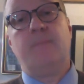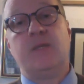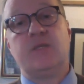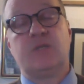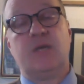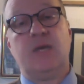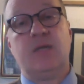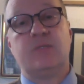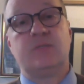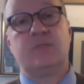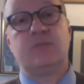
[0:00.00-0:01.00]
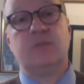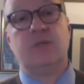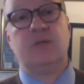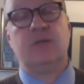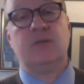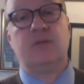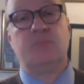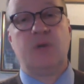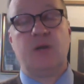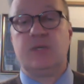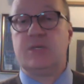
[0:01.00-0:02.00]
in his case, uh,
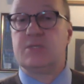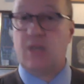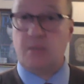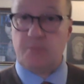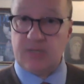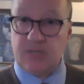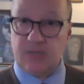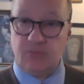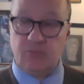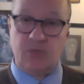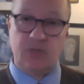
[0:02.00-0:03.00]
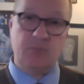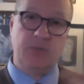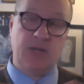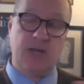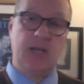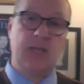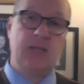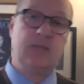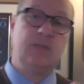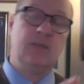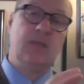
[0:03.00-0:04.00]
apparently his company wanted to buy
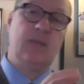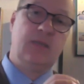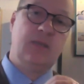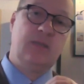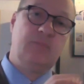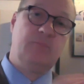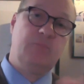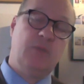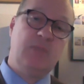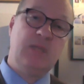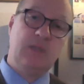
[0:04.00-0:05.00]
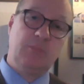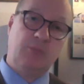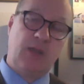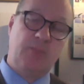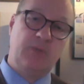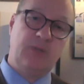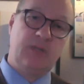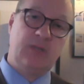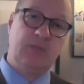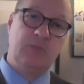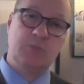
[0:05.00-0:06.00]
a, a, media
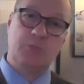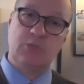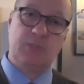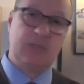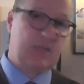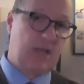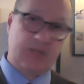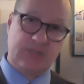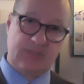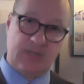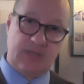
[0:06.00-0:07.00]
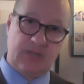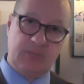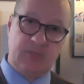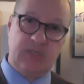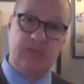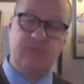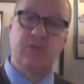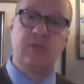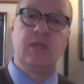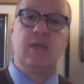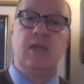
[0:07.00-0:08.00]
property and he was supposed to pay taxes on it, I believe,
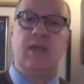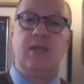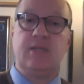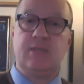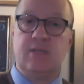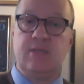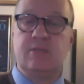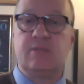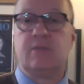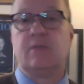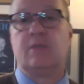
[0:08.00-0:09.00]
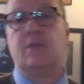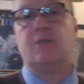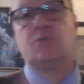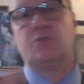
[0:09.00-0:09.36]
and he didn't. So